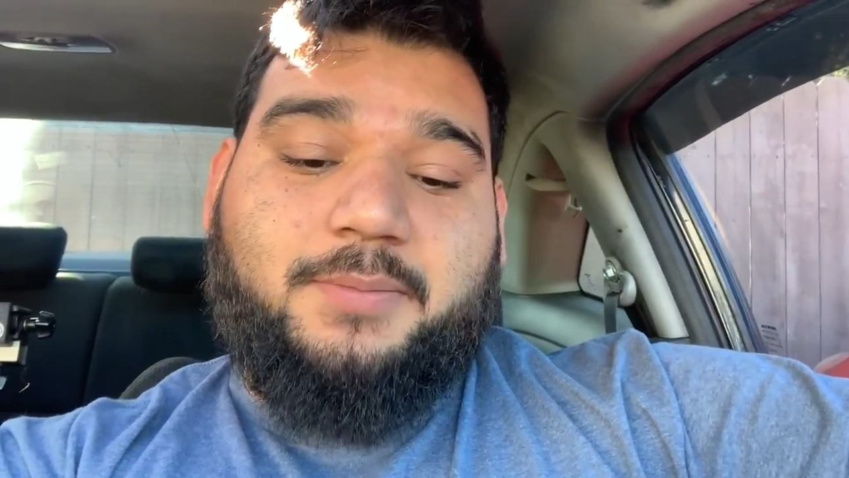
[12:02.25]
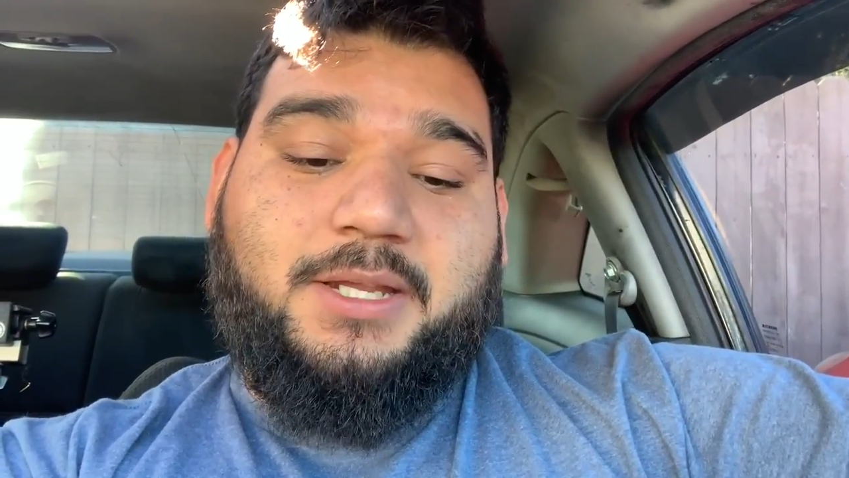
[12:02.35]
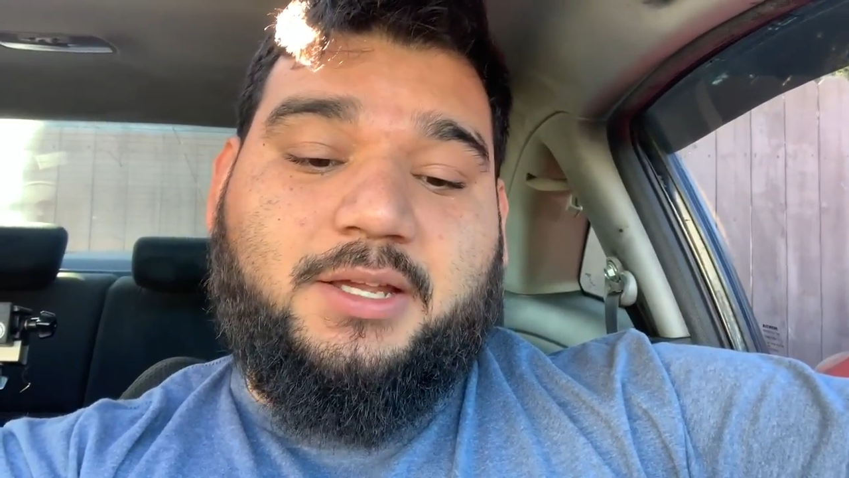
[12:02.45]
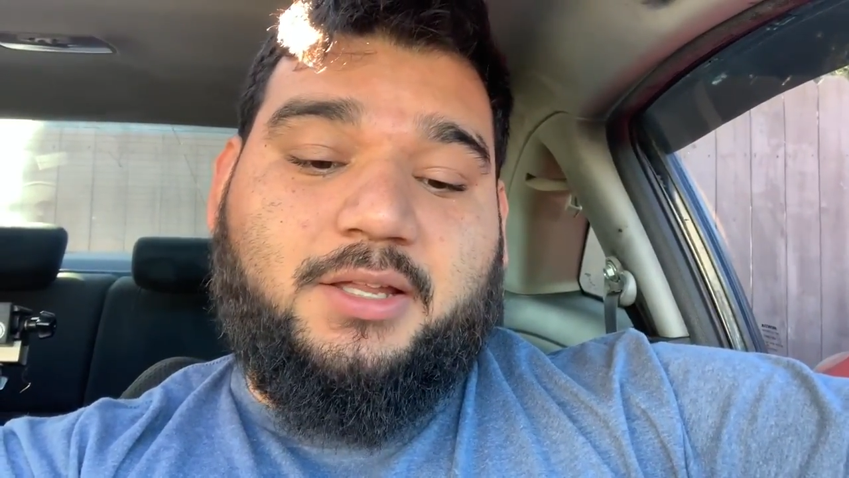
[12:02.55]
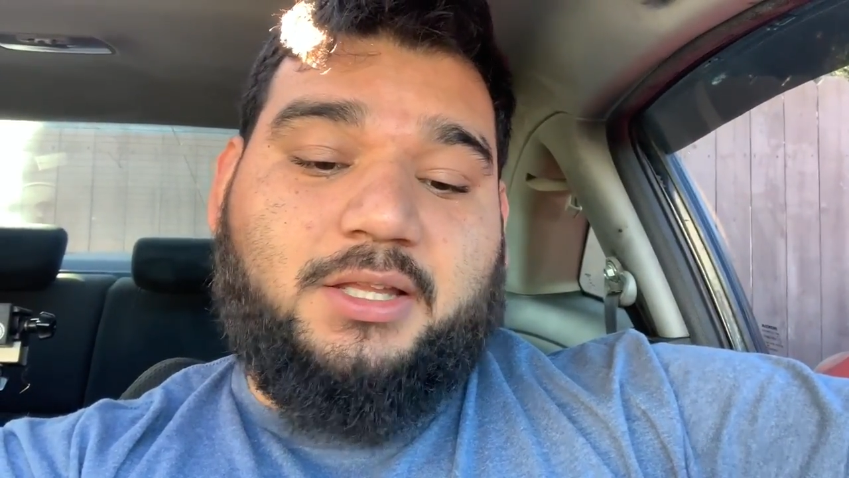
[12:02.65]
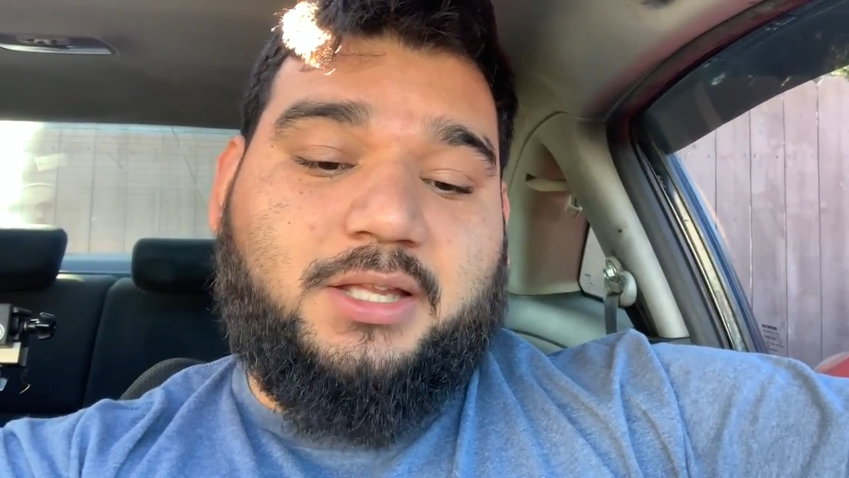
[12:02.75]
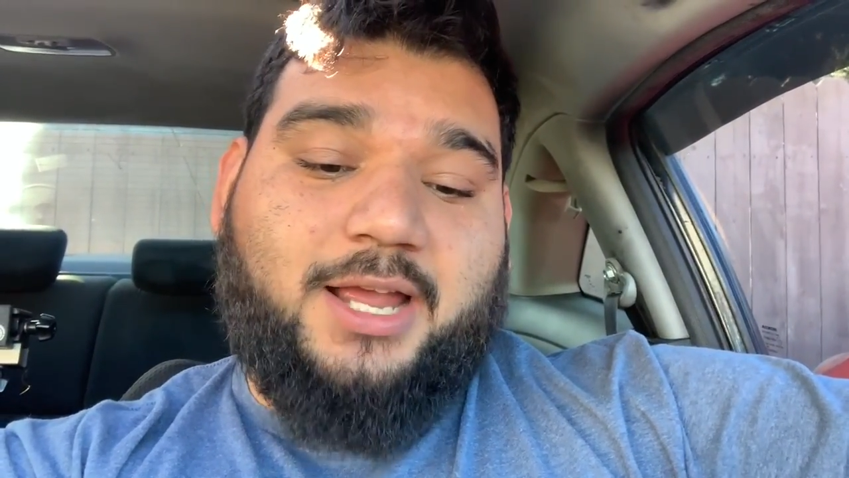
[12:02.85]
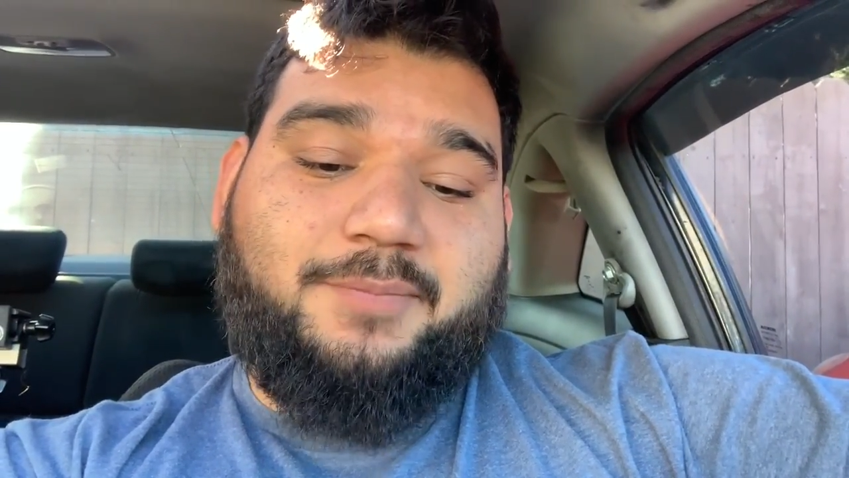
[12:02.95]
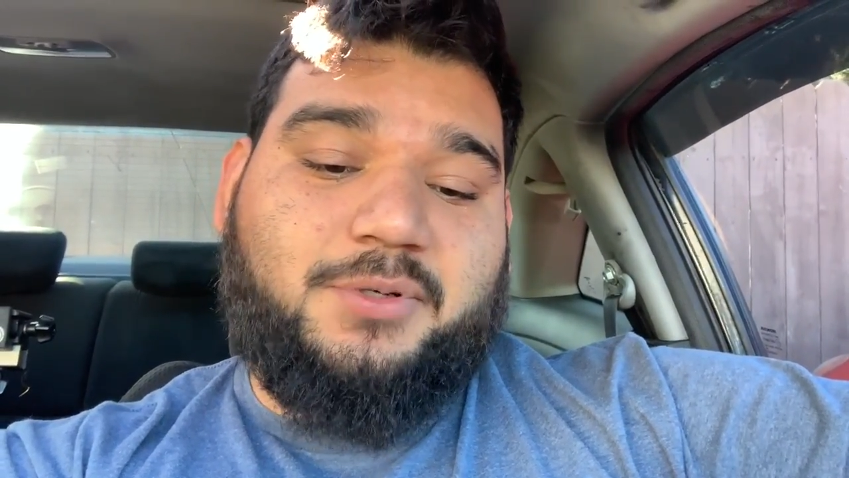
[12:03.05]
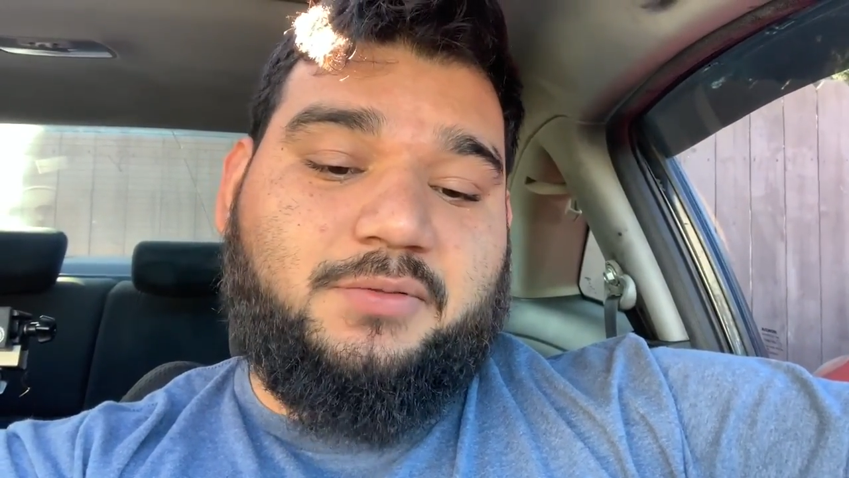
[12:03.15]
because
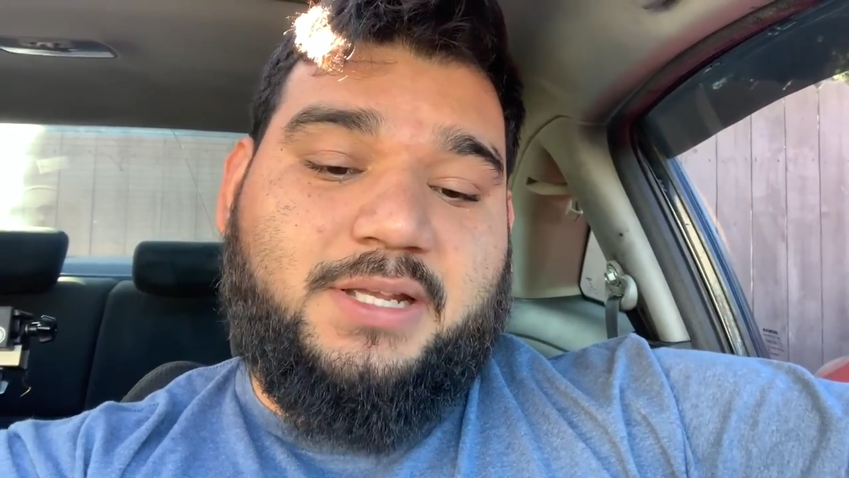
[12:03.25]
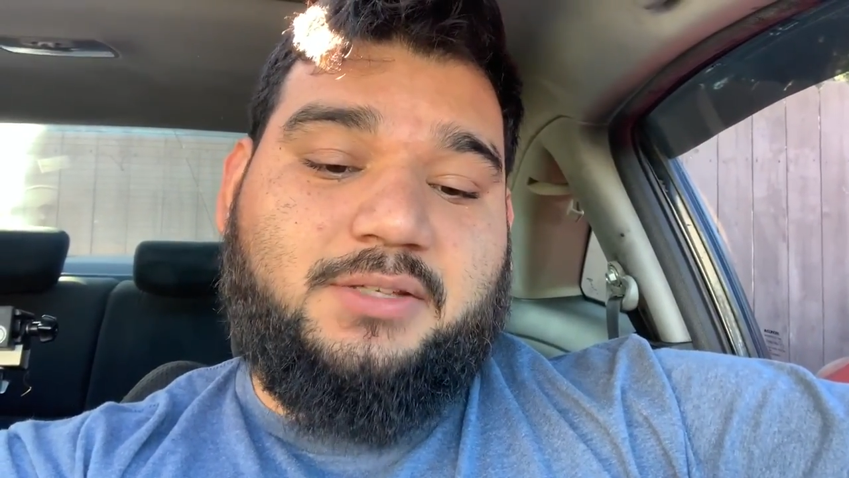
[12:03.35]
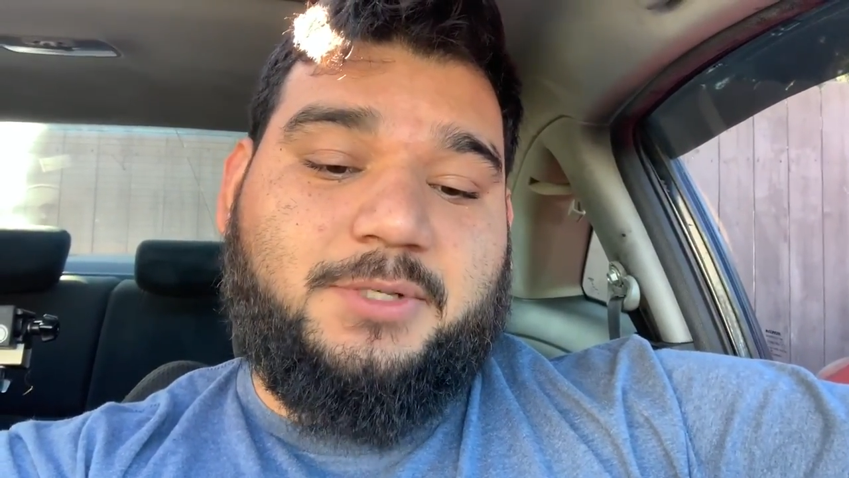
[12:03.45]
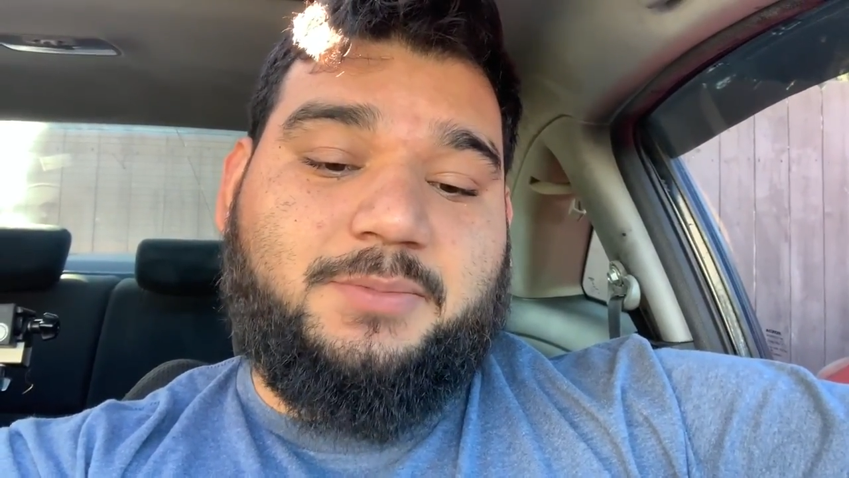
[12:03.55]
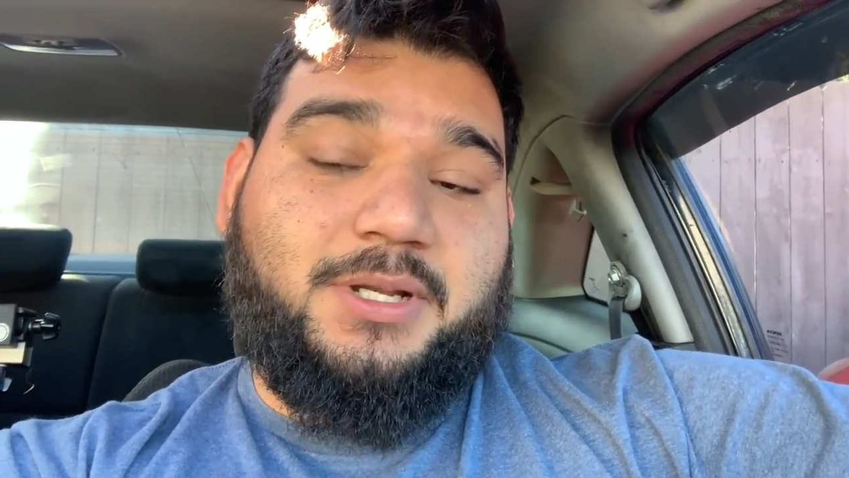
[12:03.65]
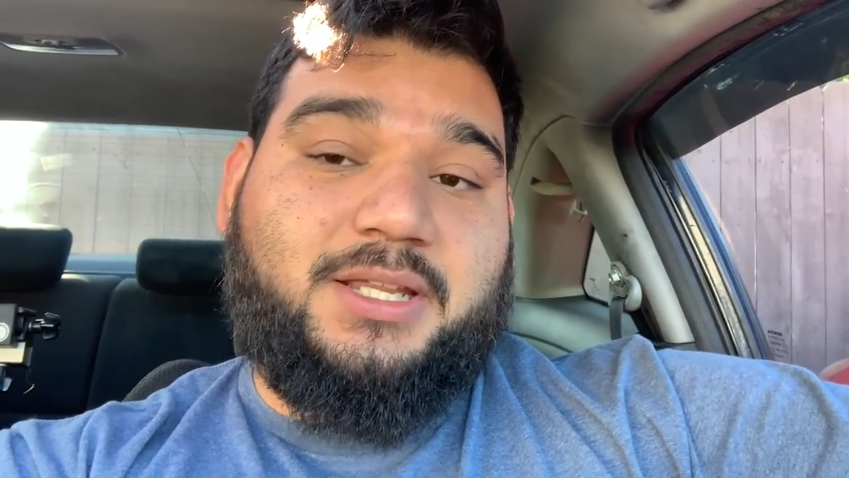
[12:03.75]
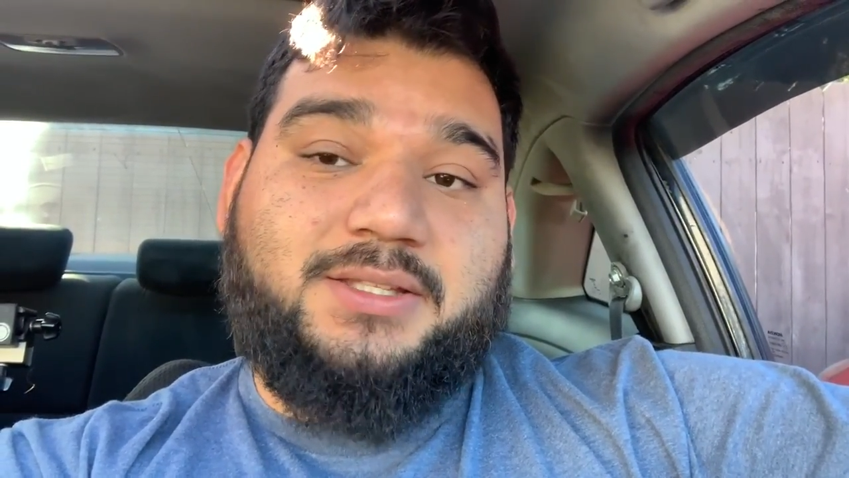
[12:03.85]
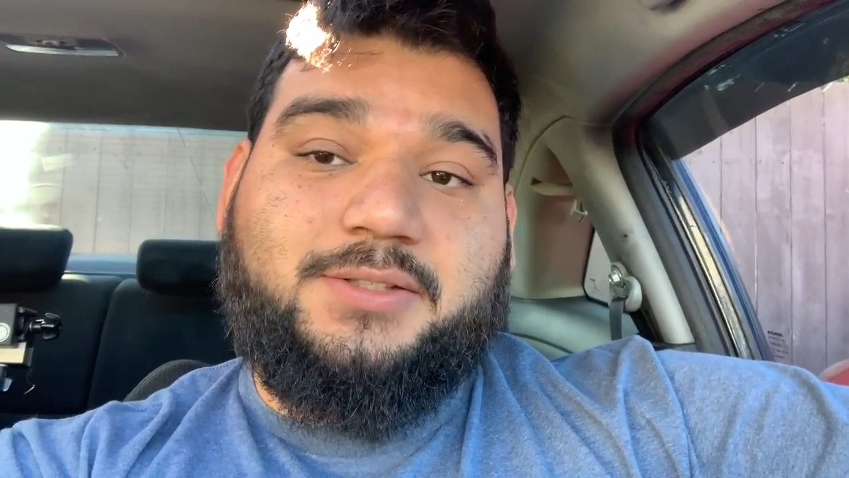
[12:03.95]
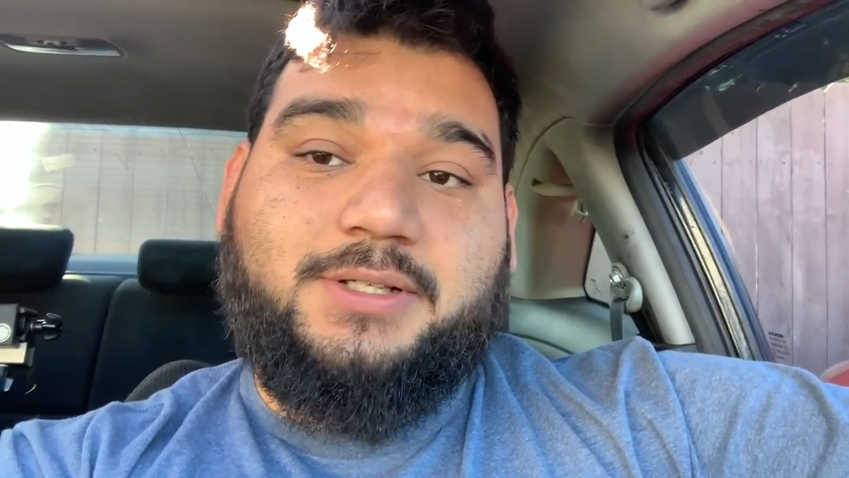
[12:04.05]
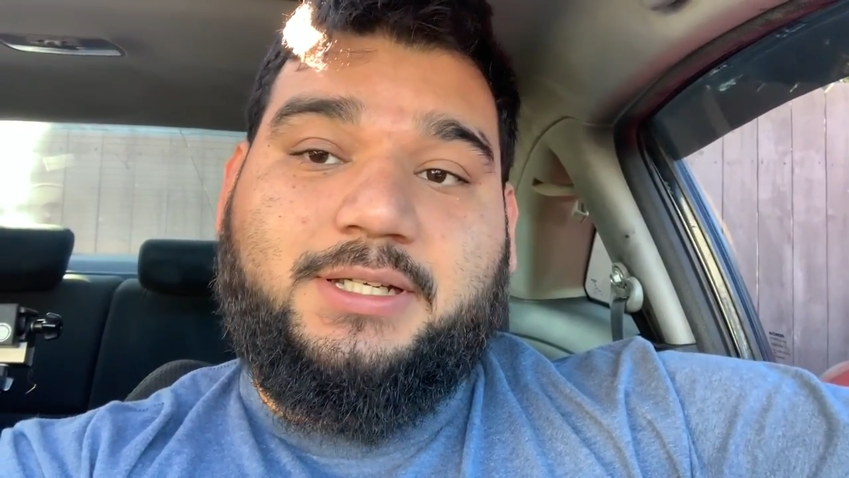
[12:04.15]
I put way too much money
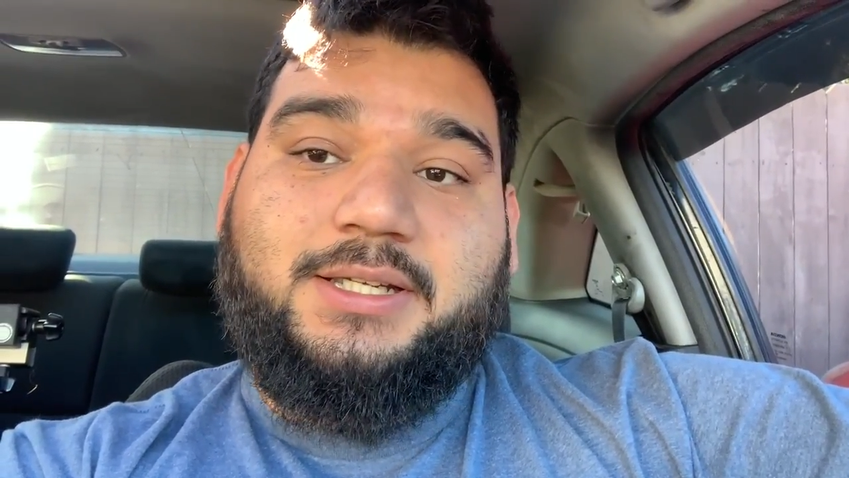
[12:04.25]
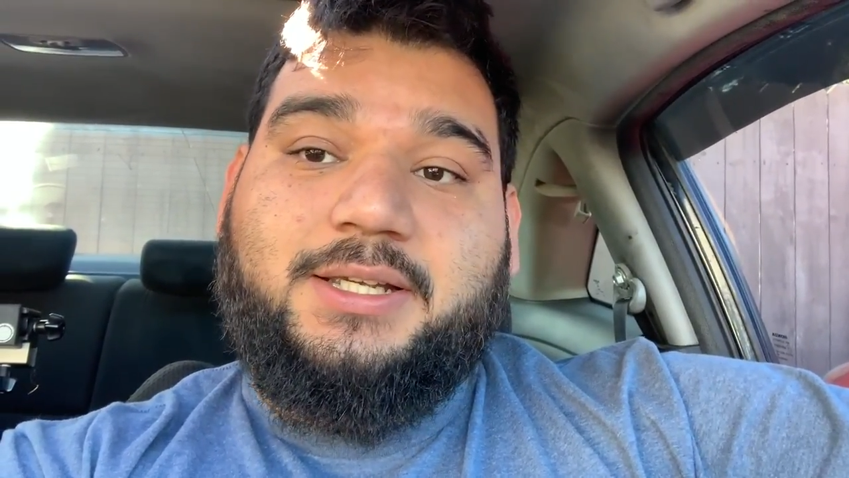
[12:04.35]
into it.